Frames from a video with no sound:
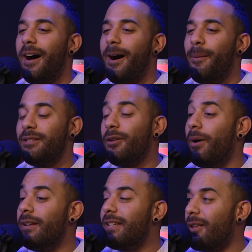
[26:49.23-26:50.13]

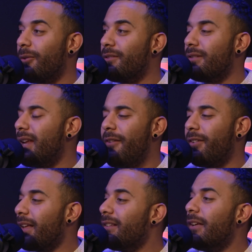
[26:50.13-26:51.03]
Until one day they were
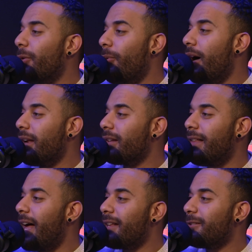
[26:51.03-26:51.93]
having like a level 1
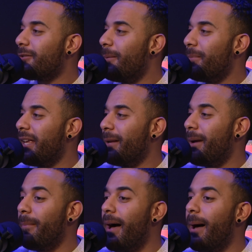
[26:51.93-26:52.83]
class or something,
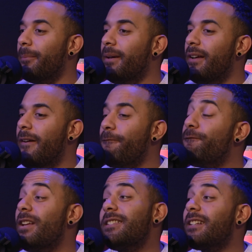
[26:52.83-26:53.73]
and my mom
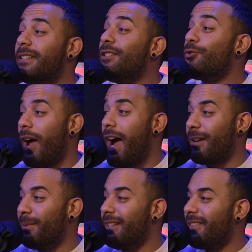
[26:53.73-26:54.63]
physically
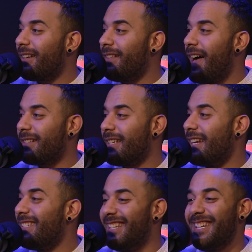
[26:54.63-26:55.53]
dragged me to the class because
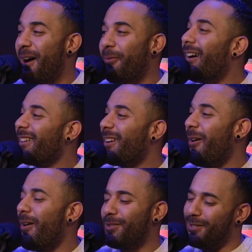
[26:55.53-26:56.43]
I did not want to go.